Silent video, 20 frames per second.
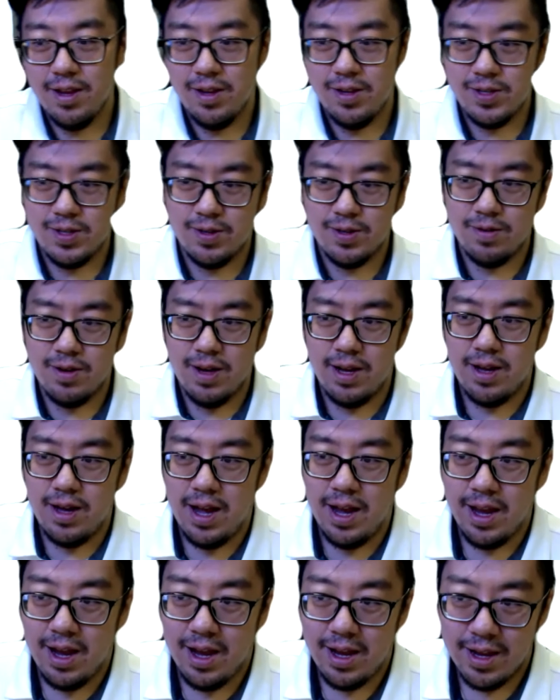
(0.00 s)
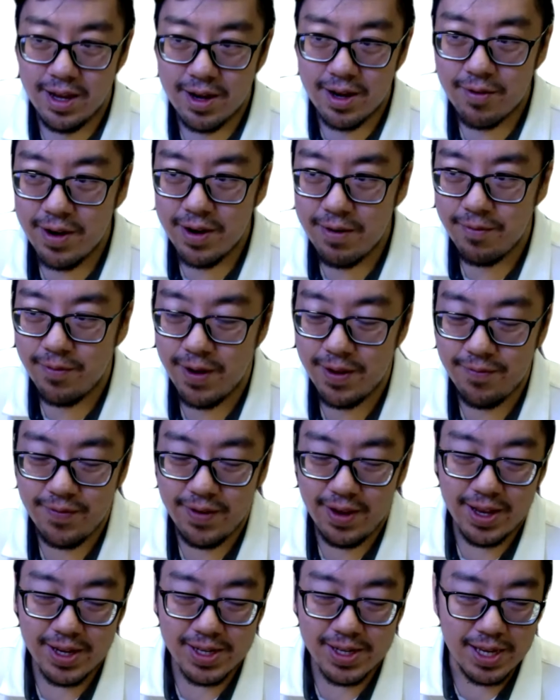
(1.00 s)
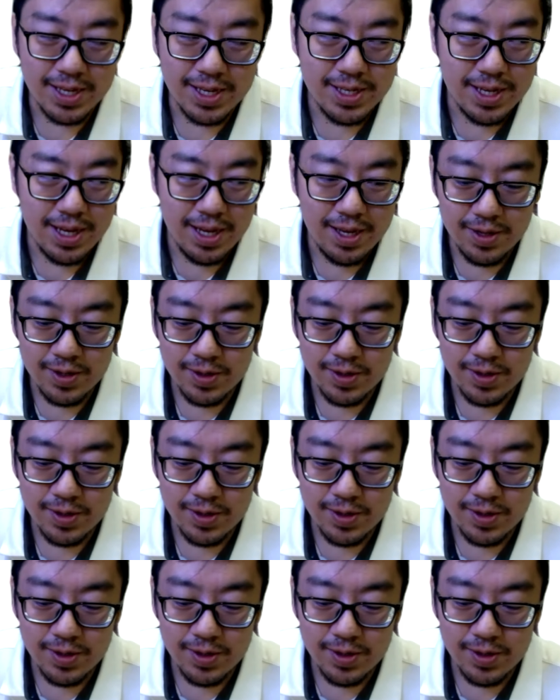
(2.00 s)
So uh, I, I agree with what Felix has said.